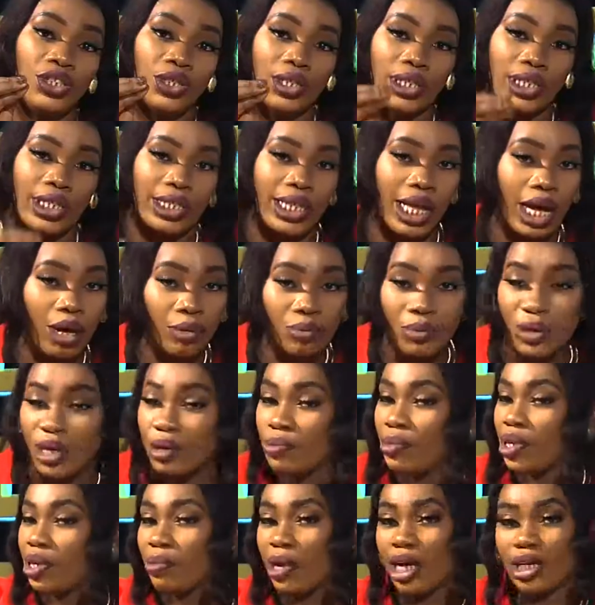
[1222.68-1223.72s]
your style, being
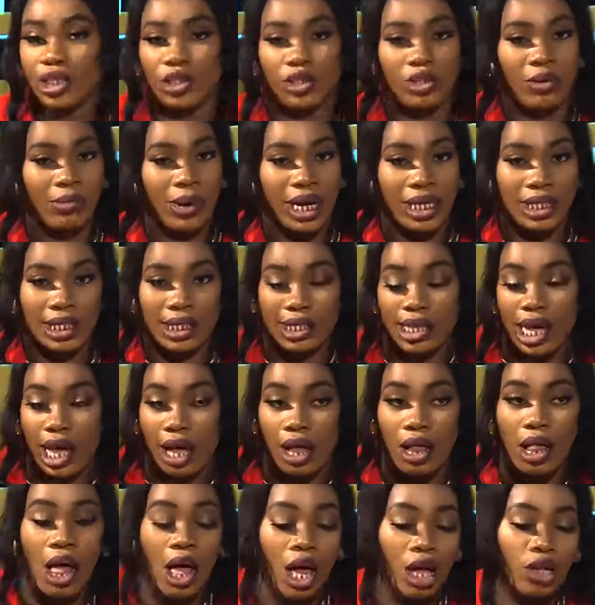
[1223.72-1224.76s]
minimal is not my
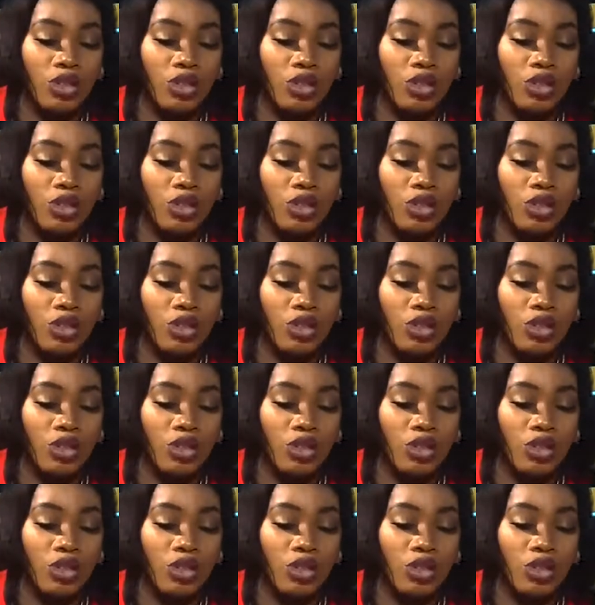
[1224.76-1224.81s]
style.